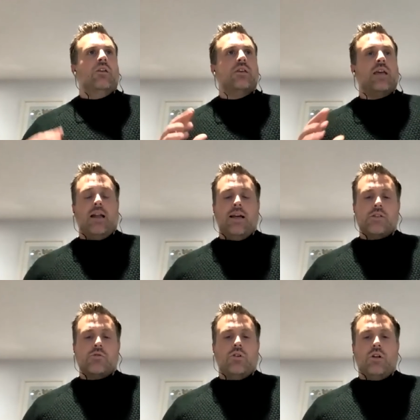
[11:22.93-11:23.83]
So yeah,
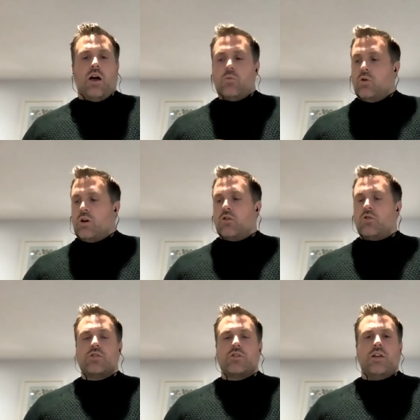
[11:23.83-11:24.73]
later on, I will go
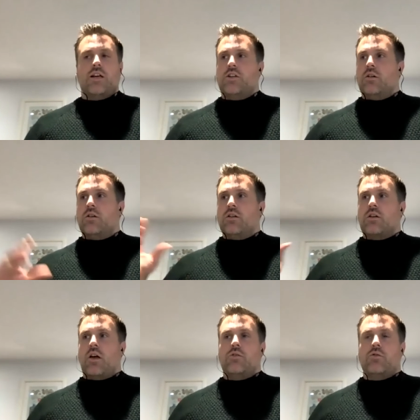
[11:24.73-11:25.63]
across and actually going to
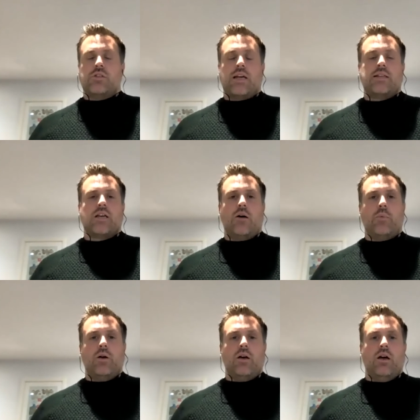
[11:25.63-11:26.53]
go through setup,